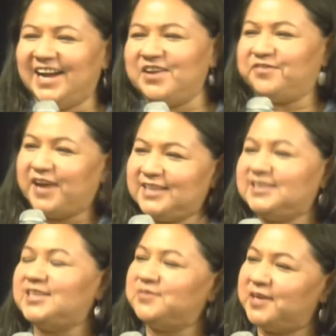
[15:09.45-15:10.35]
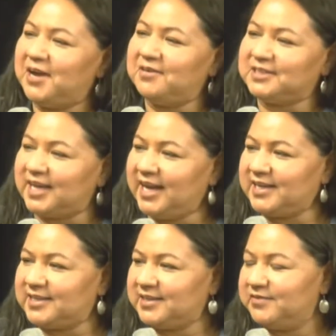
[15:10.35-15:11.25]
I fasted when I was
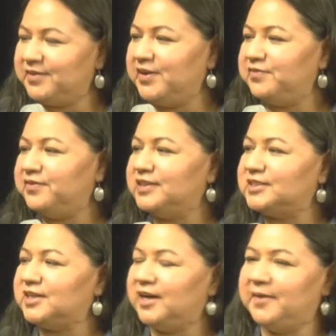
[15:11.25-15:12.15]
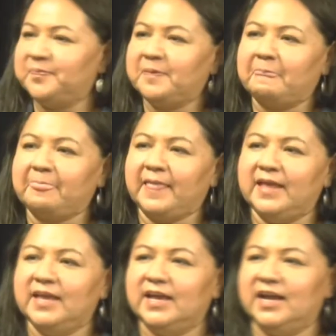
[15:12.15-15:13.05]
eight, very first time.
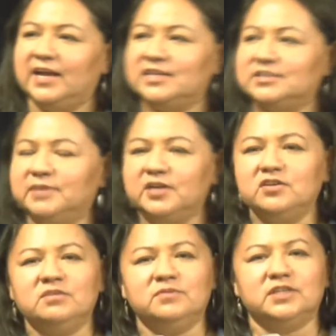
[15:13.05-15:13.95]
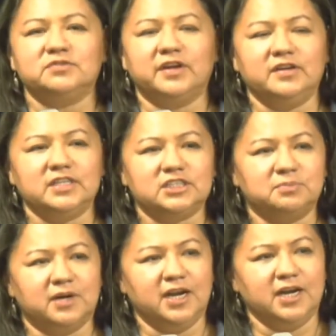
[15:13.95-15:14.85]
And my Gugama was very
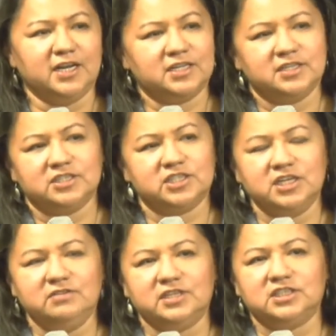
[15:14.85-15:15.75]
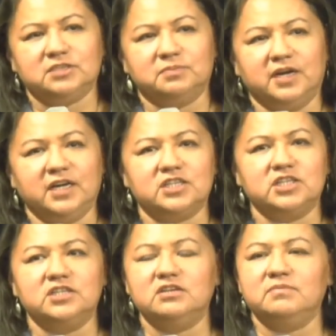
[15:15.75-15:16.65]
smart. She was smart.
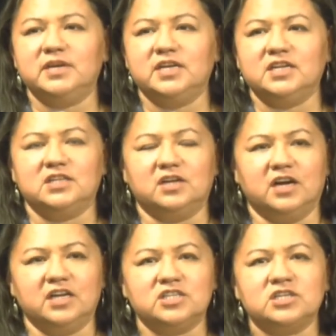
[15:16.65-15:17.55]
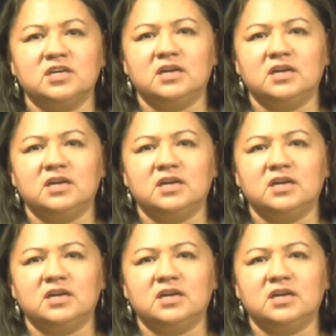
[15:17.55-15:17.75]
She took me in the lodge.